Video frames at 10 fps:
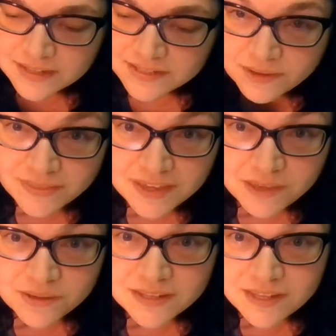So I
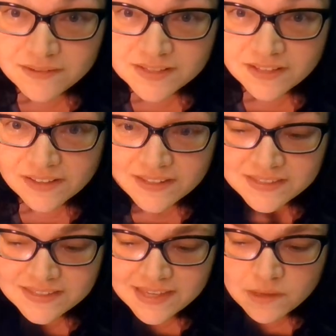think you can easily
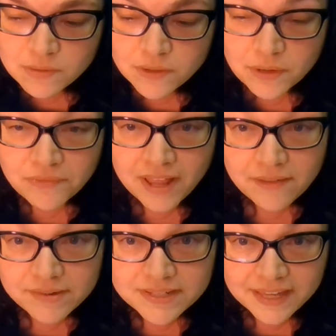see without even
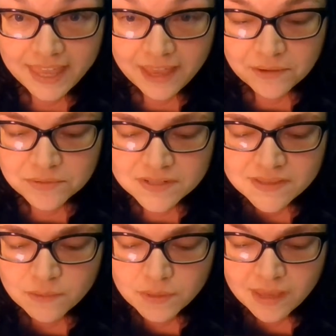having to
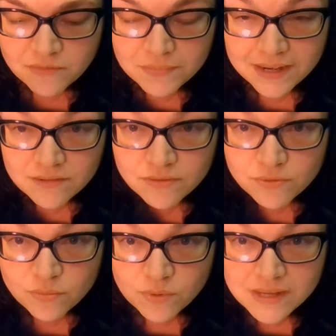count that we have made
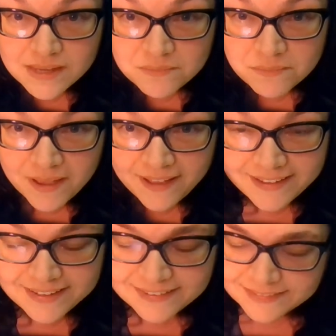three
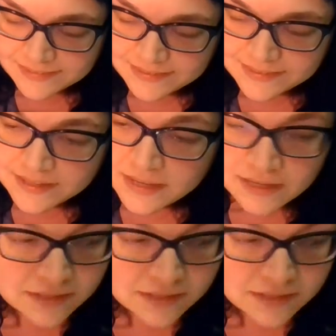piles.